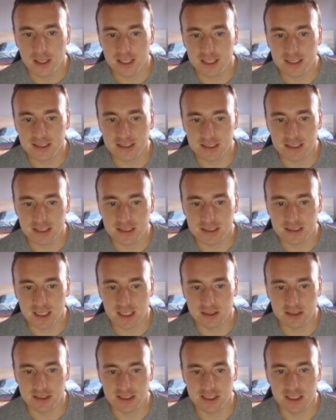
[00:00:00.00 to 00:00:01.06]
e6,
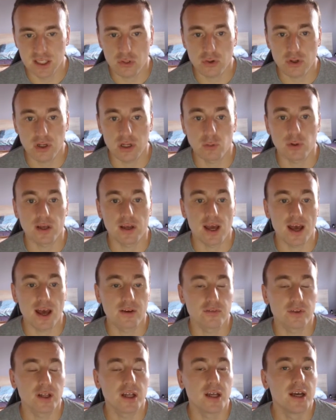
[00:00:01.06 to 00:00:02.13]
knight to c3, we
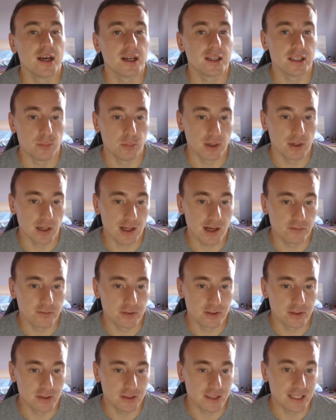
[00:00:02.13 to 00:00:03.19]
have the
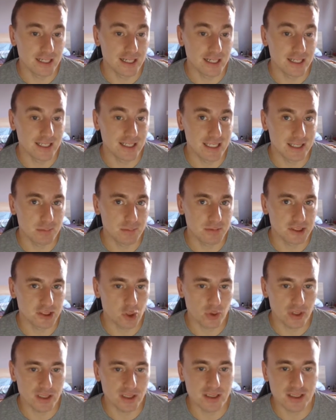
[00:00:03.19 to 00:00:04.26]
beloved
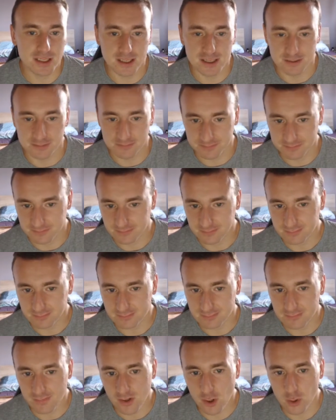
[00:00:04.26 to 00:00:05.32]
Nimzo-Indian
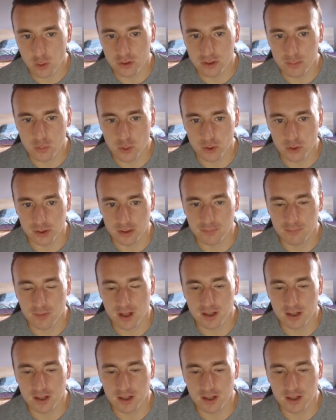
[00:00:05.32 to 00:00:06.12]
on the board.